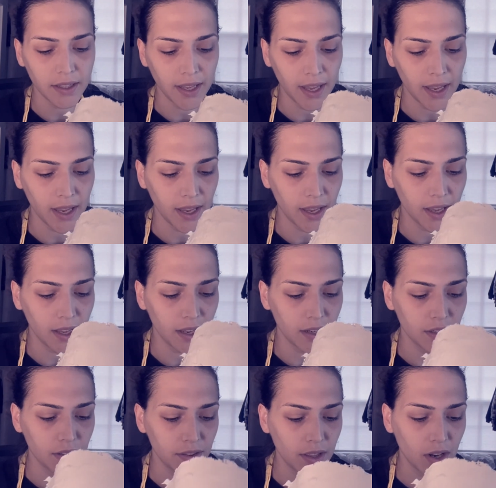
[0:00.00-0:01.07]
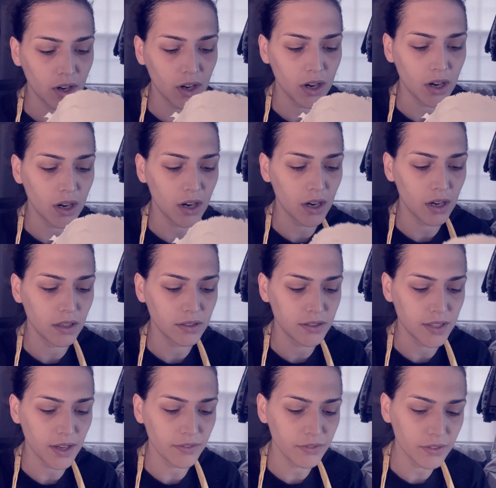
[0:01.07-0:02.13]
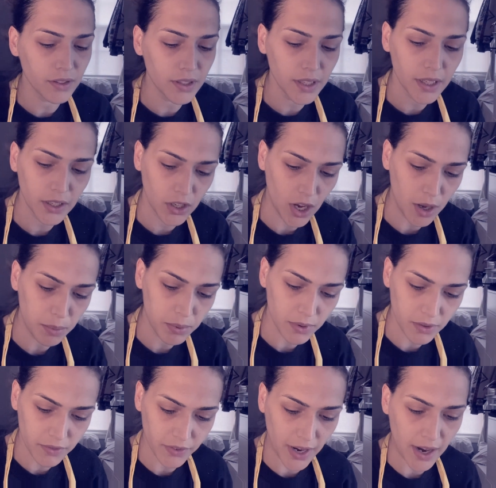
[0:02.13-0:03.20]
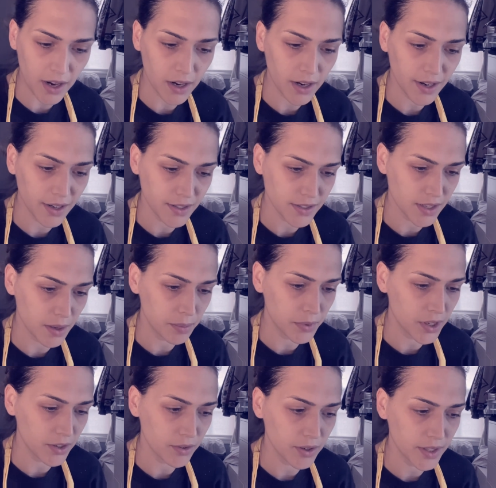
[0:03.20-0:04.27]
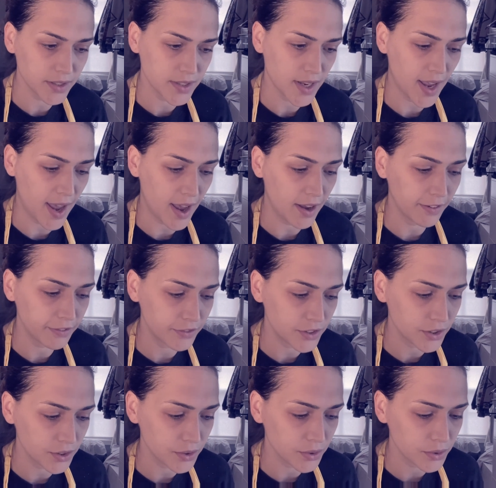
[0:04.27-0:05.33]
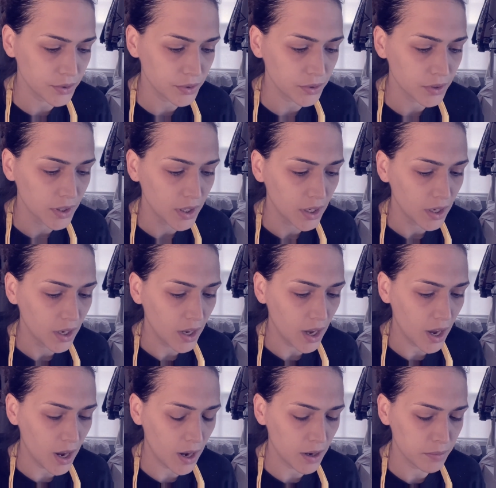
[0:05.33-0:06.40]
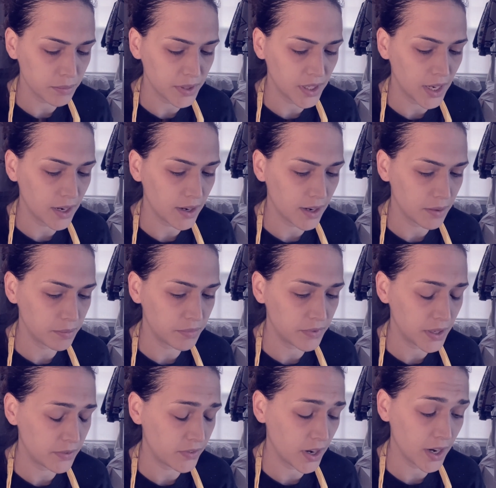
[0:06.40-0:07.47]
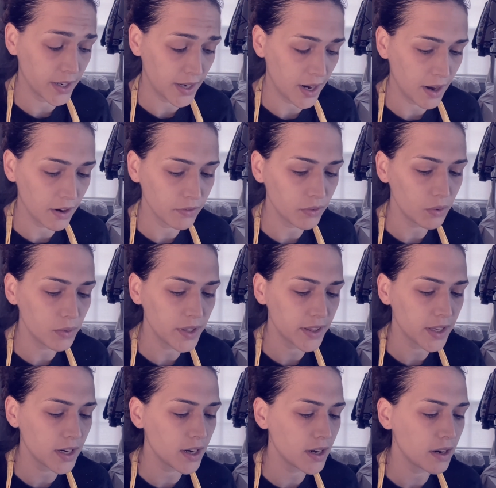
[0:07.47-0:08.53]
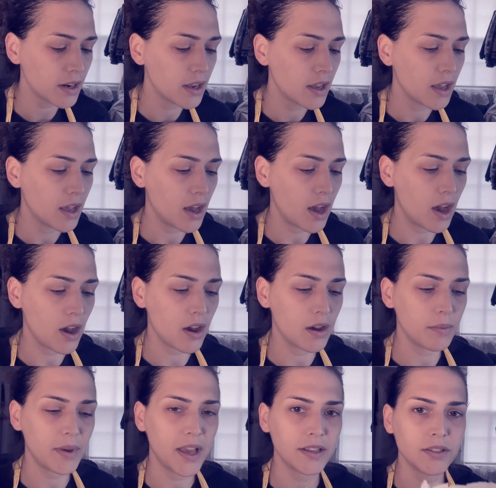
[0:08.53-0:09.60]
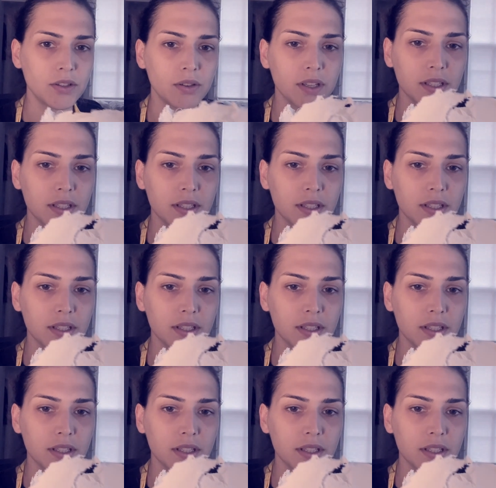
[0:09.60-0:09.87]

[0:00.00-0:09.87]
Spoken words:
and there are definitely a couple of areas I'm going to have to be very careful with here. As you can